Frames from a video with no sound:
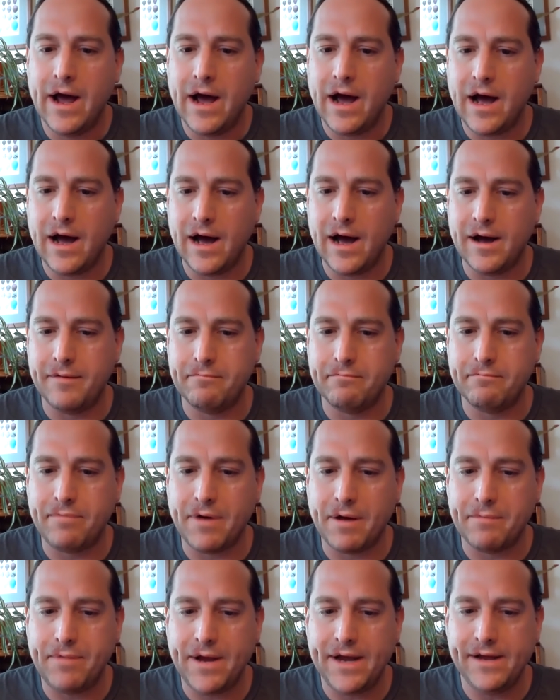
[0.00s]
Um,
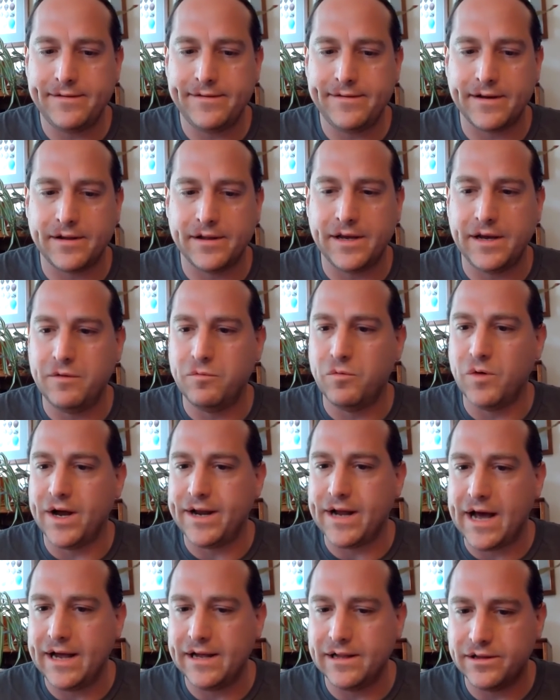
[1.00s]
but basically
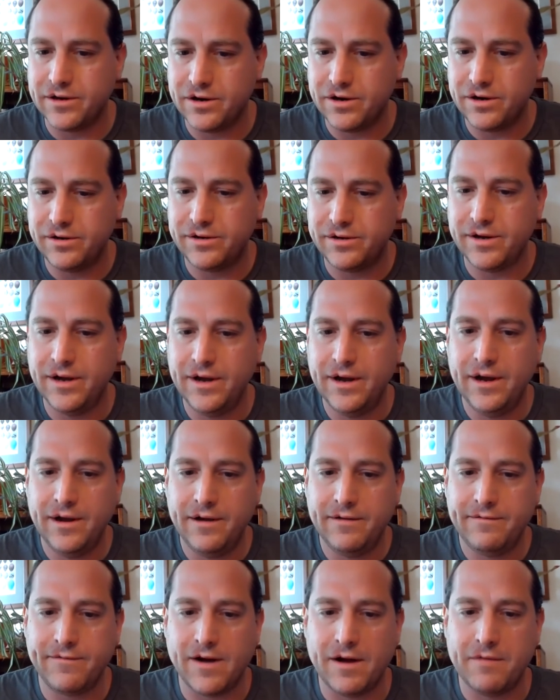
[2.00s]
what I learned
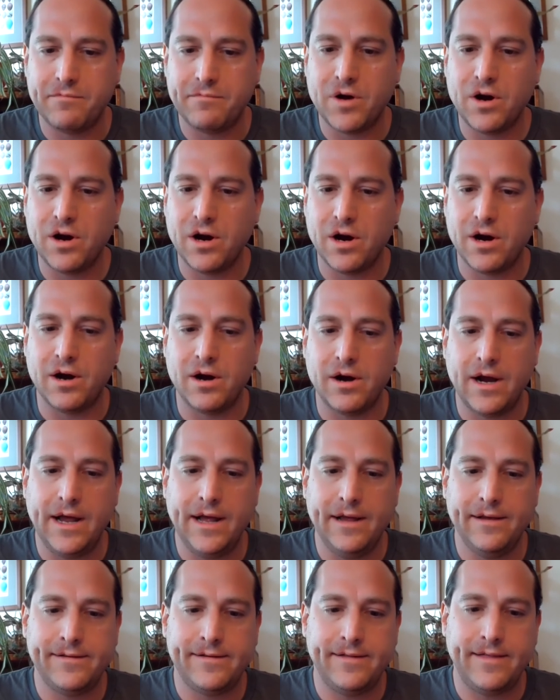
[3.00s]
from her
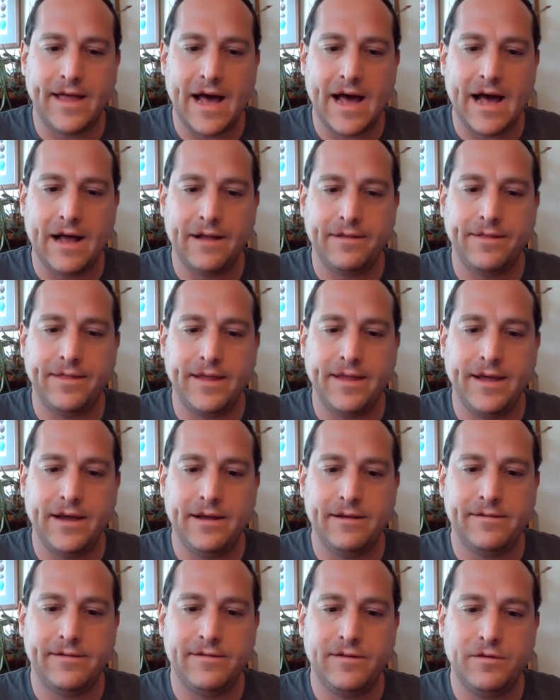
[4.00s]
is that
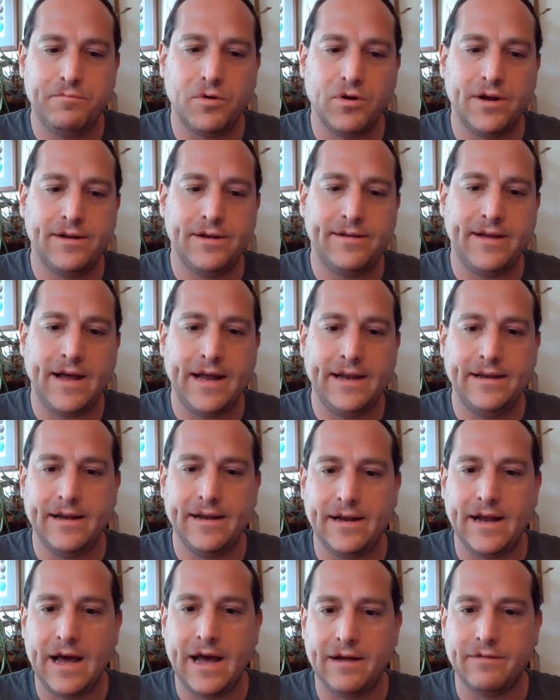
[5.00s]
the
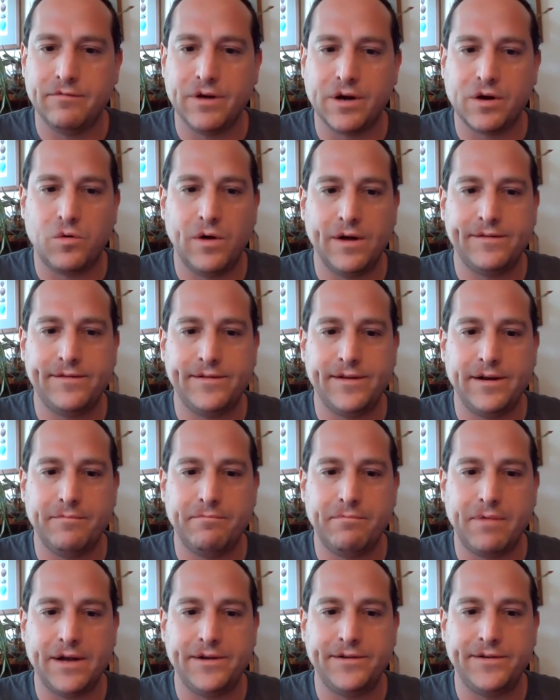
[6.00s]
superintendent had requested a
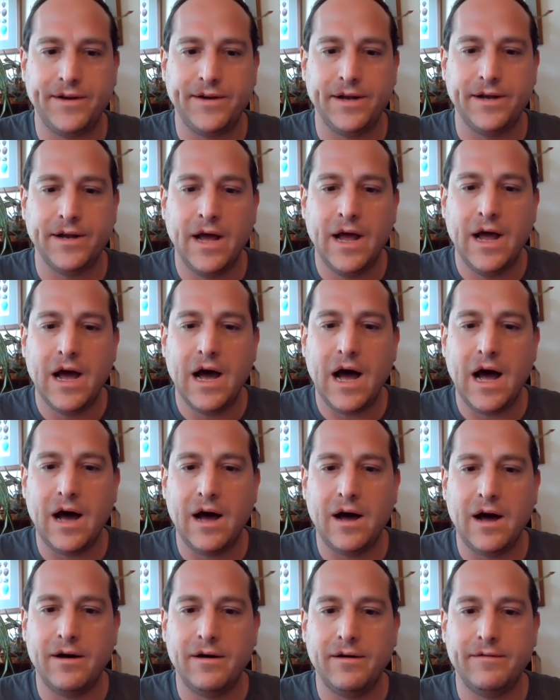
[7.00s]
budget
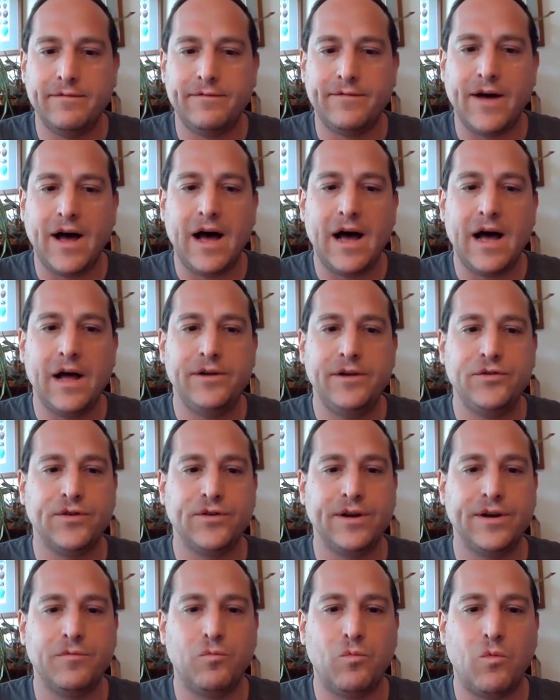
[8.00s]
of
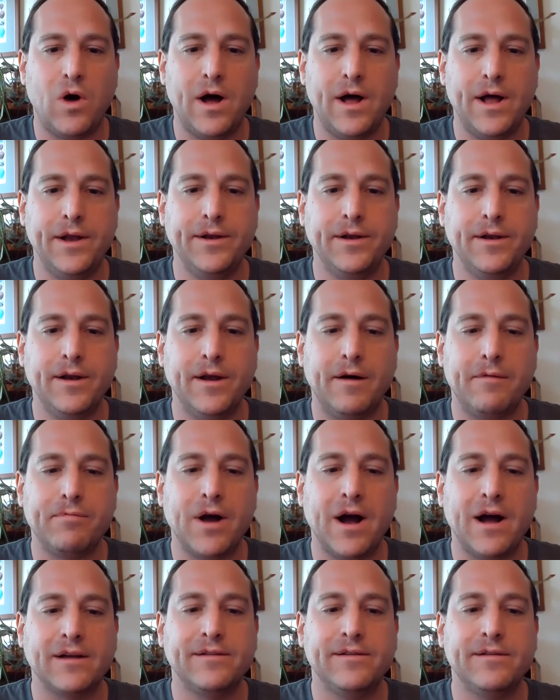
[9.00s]
101
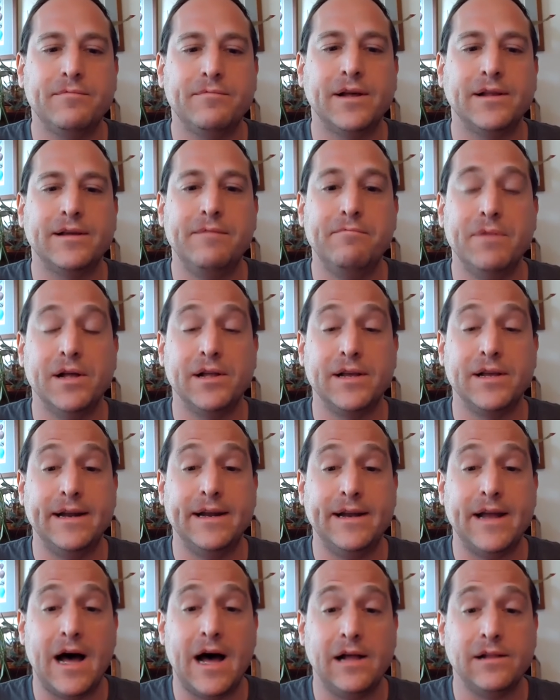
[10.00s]
approximately
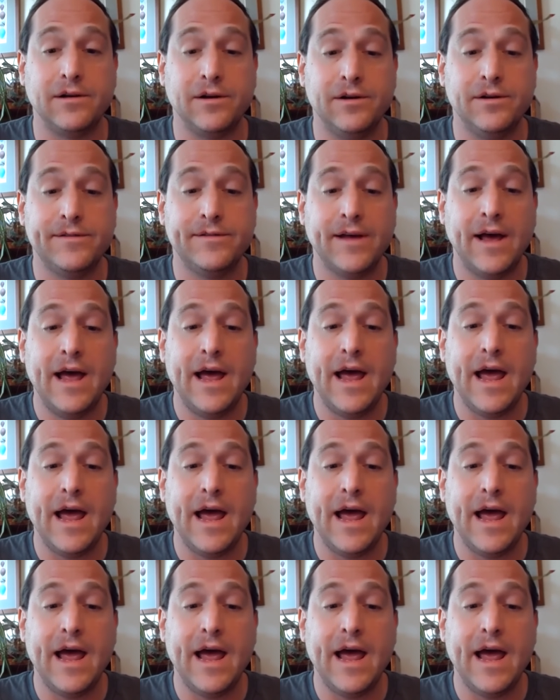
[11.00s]
million dollars.